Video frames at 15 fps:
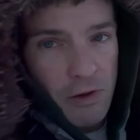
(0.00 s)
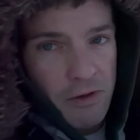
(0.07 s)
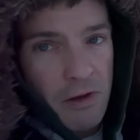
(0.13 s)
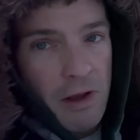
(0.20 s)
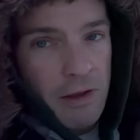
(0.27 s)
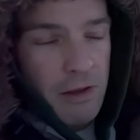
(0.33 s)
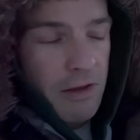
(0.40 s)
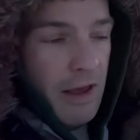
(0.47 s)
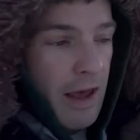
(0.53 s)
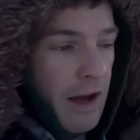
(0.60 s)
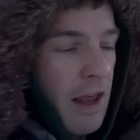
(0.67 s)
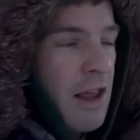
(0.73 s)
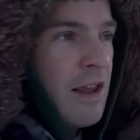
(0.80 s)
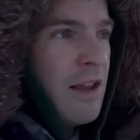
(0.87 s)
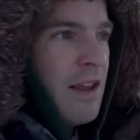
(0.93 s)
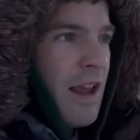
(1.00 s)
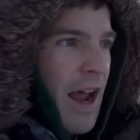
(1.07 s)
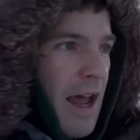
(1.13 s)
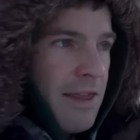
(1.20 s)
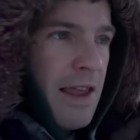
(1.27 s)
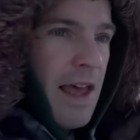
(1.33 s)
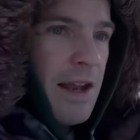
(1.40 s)
sunset,
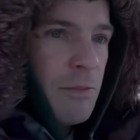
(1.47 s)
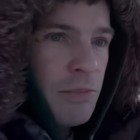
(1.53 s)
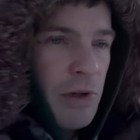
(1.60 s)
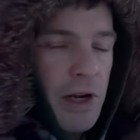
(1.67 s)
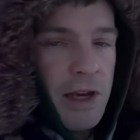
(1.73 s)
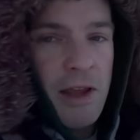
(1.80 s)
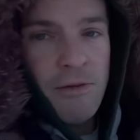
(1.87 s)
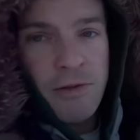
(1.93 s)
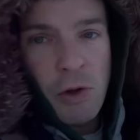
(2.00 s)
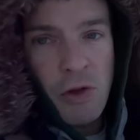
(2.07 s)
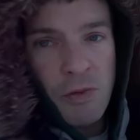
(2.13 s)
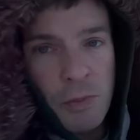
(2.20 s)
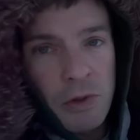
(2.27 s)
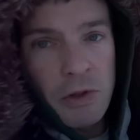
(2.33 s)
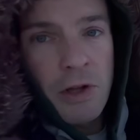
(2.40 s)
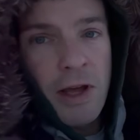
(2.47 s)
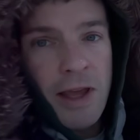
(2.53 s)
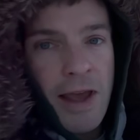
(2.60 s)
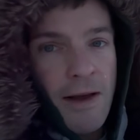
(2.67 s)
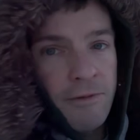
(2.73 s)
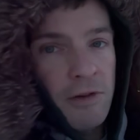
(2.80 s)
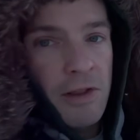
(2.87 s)
and then plenty of usable light
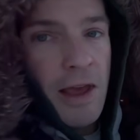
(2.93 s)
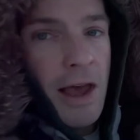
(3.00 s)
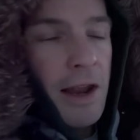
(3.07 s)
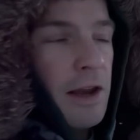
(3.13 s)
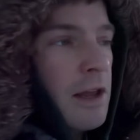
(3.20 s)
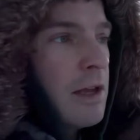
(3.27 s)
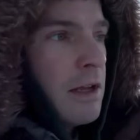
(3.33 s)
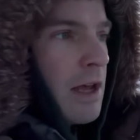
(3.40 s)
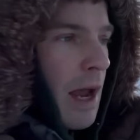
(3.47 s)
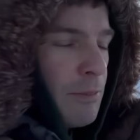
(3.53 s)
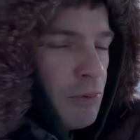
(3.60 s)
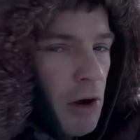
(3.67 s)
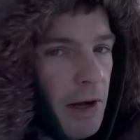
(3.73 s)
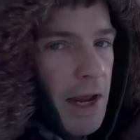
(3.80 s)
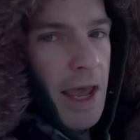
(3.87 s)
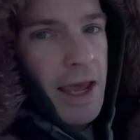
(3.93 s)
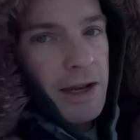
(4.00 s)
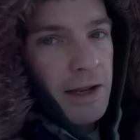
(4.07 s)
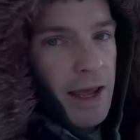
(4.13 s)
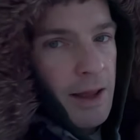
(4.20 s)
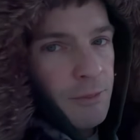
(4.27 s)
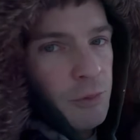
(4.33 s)
after that. I brought a
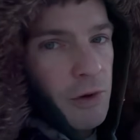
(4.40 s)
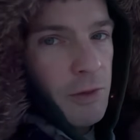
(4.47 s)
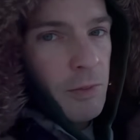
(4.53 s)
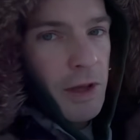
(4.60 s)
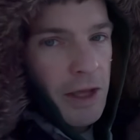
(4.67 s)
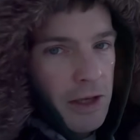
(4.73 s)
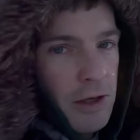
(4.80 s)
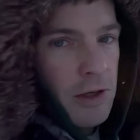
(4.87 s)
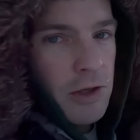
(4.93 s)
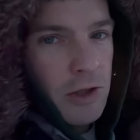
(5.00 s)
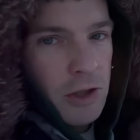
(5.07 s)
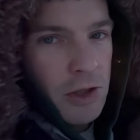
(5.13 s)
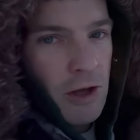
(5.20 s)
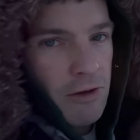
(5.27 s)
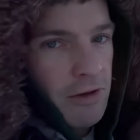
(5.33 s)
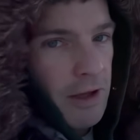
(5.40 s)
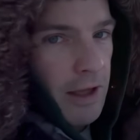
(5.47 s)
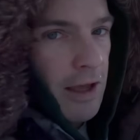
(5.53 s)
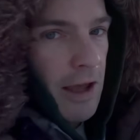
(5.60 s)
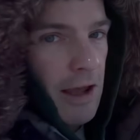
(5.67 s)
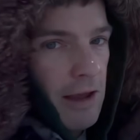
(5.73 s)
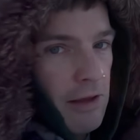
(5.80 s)
headlamp with me, just in
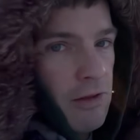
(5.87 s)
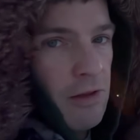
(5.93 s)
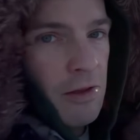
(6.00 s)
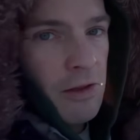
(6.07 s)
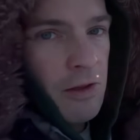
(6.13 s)
case.